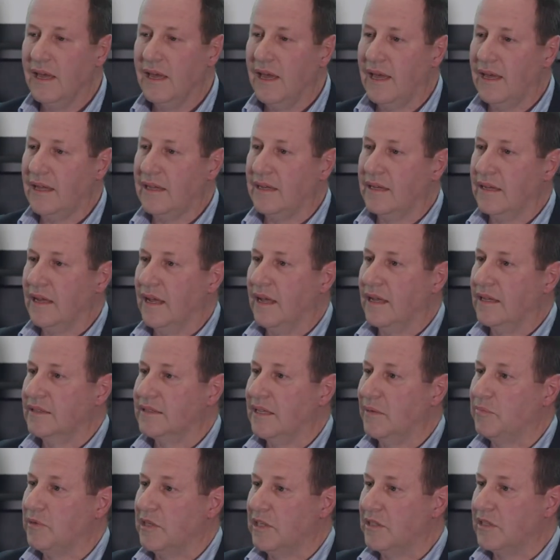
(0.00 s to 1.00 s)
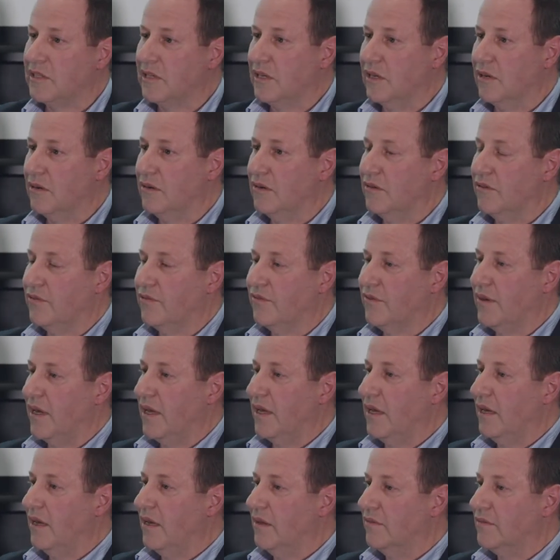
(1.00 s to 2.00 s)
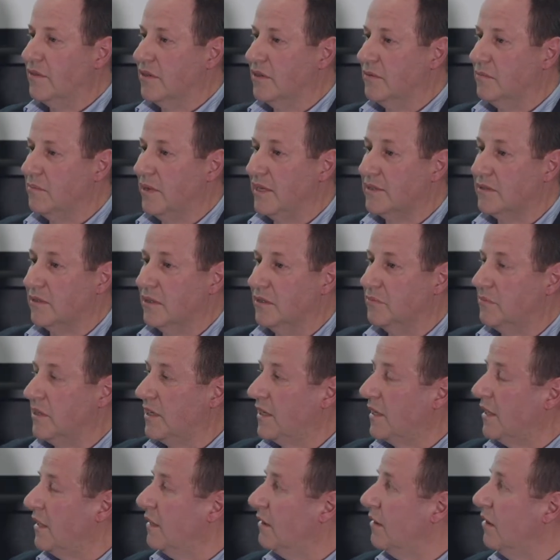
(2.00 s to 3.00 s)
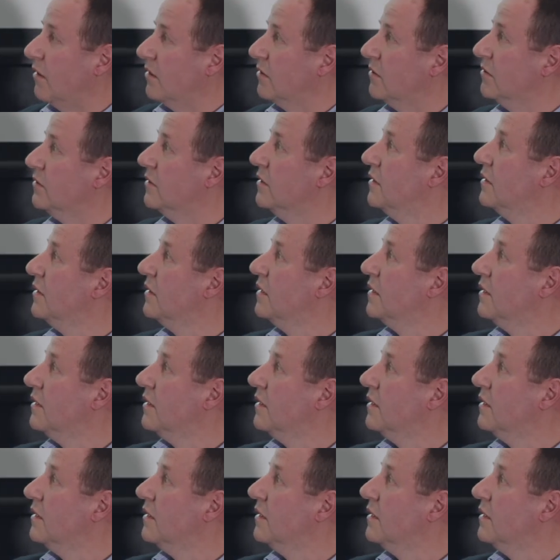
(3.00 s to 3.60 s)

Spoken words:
and deputy chair of the Bayside Medicare Local,